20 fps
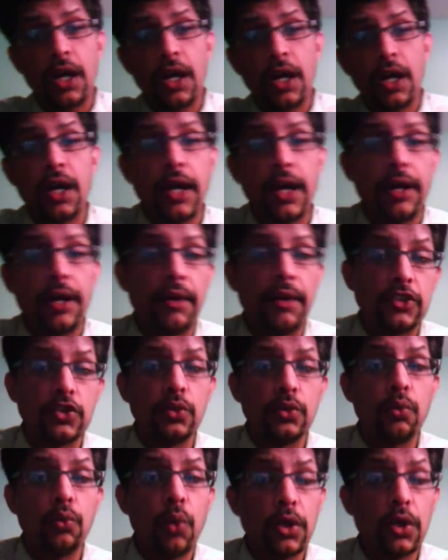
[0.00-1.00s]

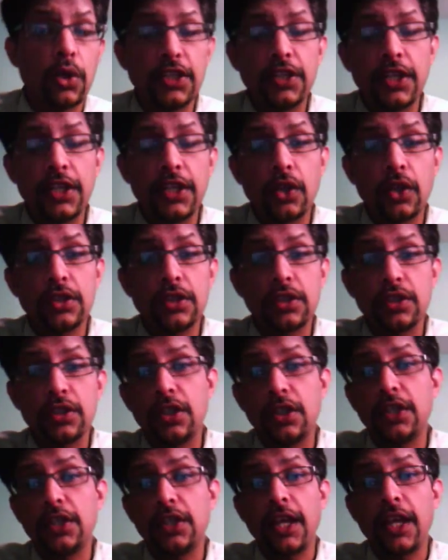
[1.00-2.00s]
as to what they did on the
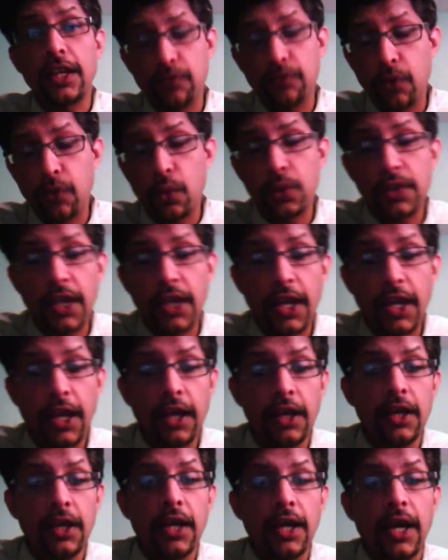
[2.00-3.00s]
3rd day and 4th
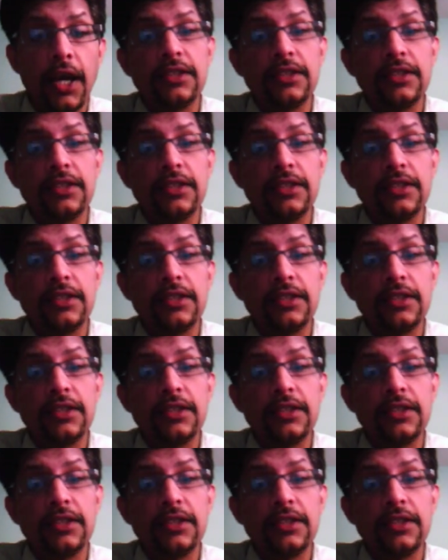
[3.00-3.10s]
day,